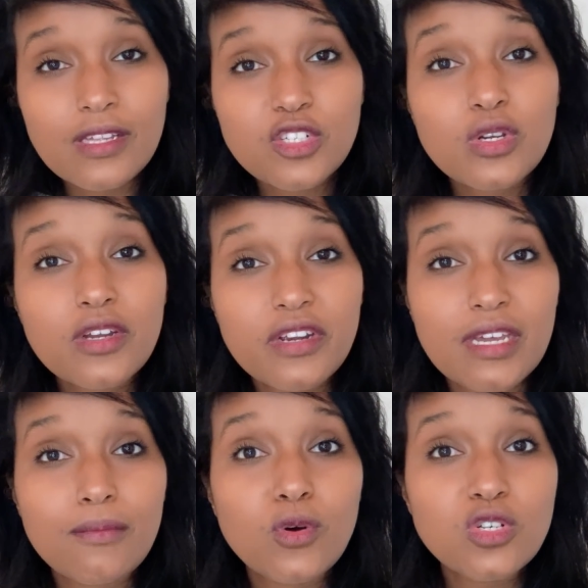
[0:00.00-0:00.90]
triggering
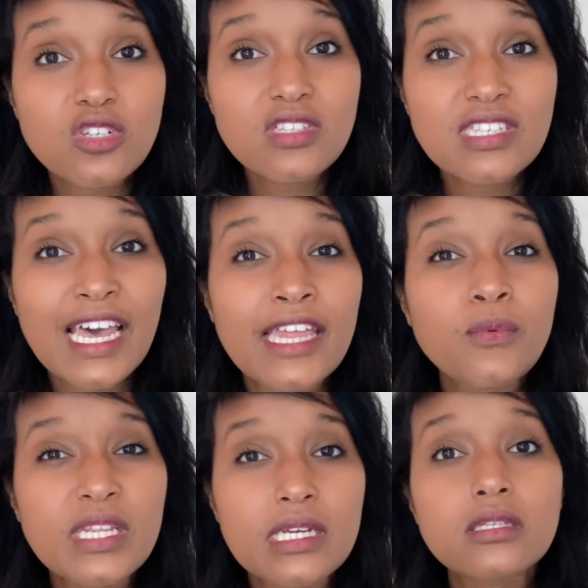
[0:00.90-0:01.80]
emotions and
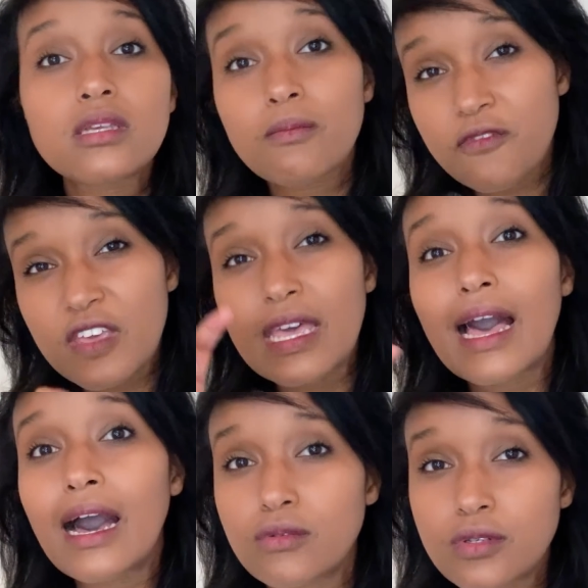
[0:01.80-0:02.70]
winning something
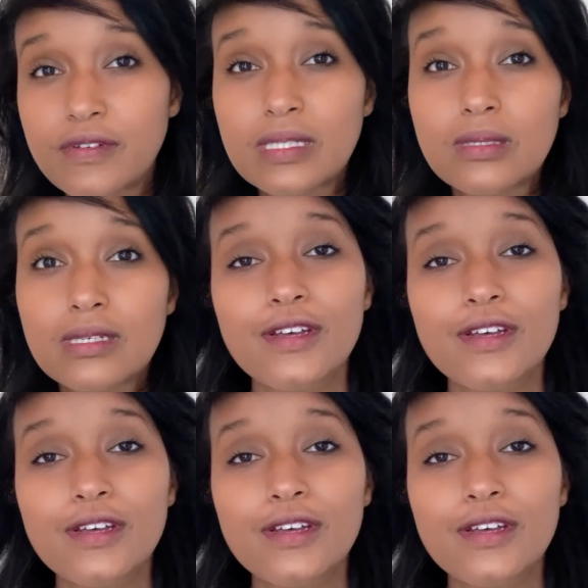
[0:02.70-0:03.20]
out of it.